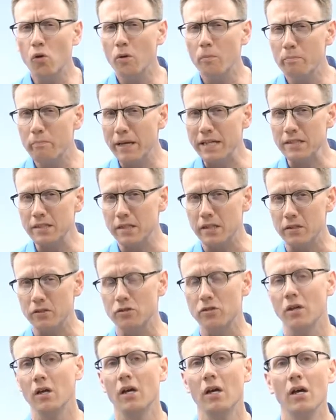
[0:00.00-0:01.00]

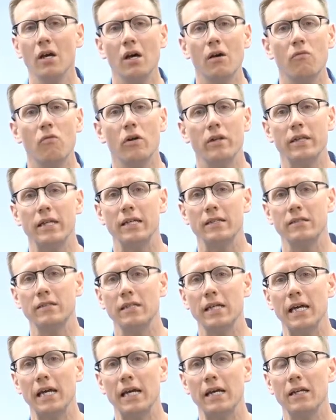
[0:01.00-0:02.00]
message of what they
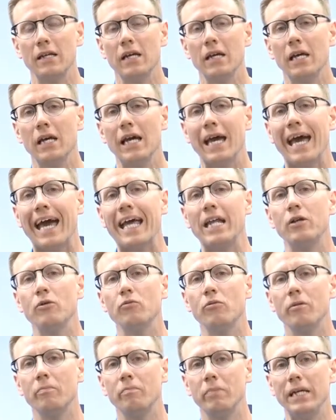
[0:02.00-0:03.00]
said and you
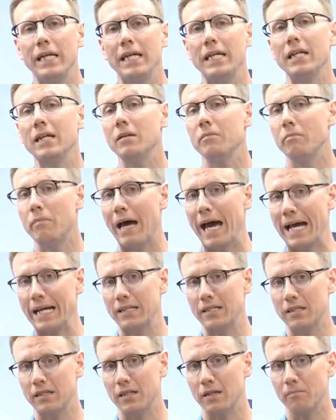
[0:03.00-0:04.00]
repeat it back
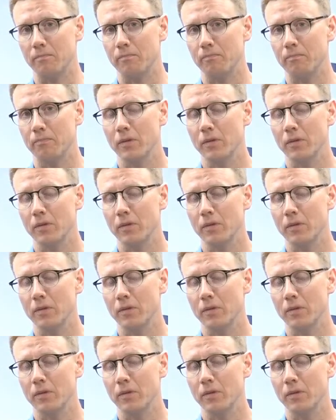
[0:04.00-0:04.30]
to them.